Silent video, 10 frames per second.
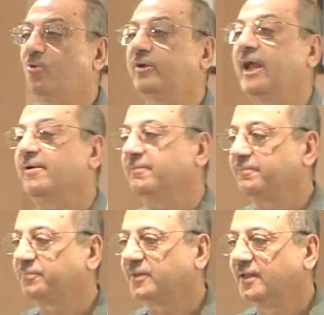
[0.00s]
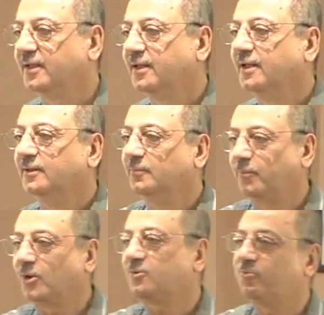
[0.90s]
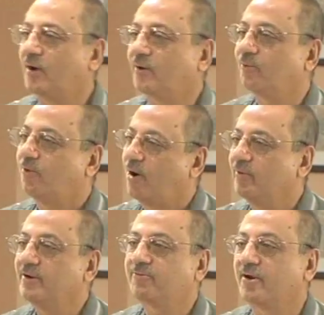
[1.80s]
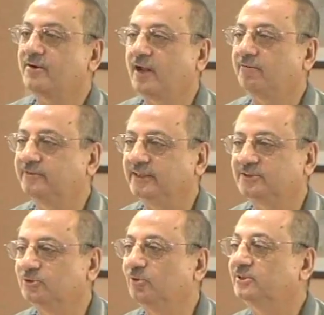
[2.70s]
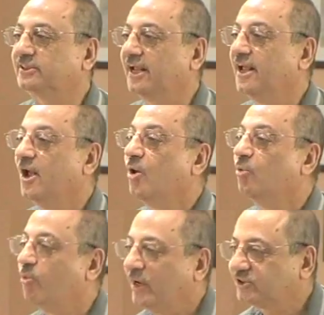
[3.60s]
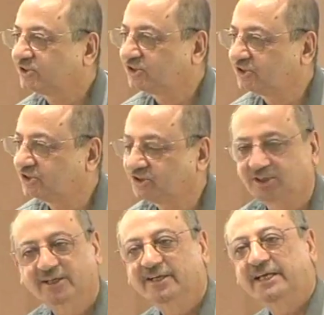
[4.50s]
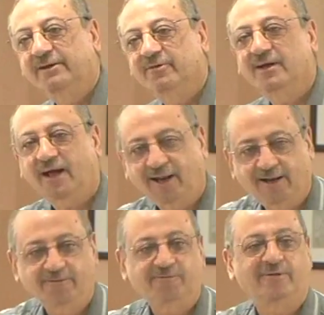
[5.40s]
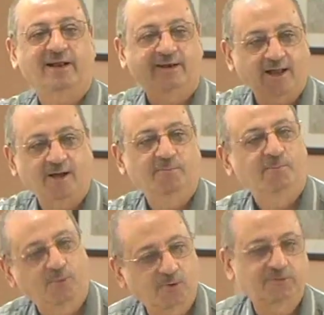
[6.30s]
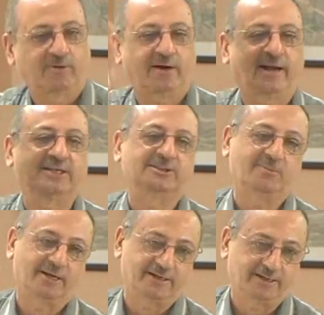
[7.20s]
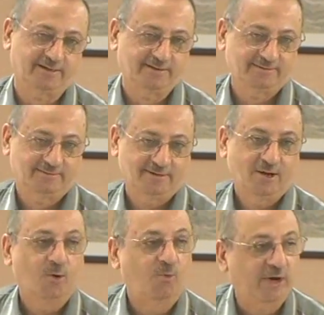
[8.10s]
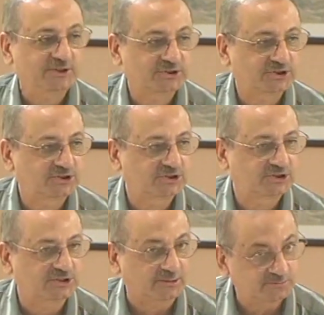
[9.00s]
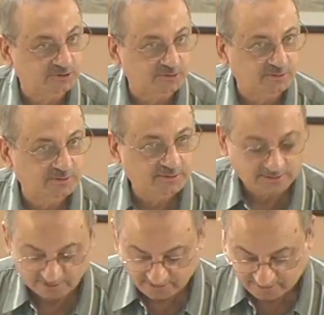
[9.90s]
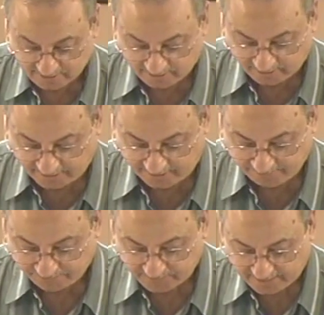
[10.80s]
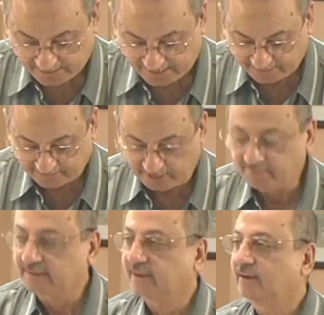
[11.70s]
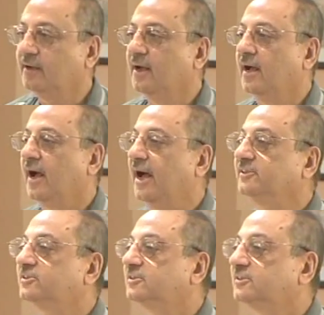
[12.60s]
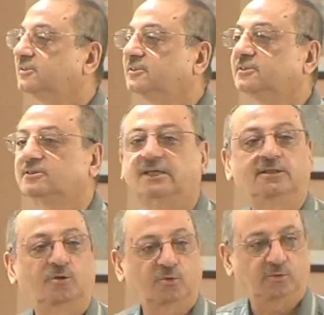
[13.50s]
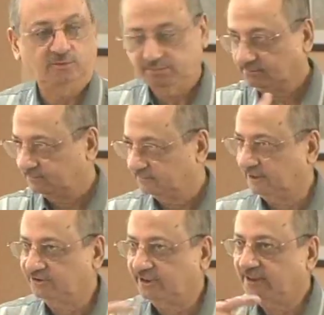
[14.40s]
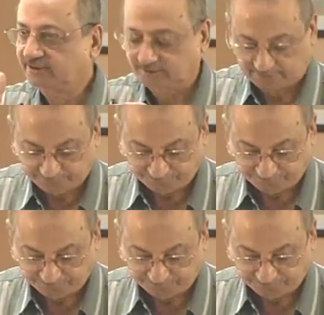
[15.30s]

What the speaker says: came, put waw in front of this, you will say wash. Even alif and lam both were assimilated. Wash shamsu. Okay? And then, brother, as-sadru, the chest.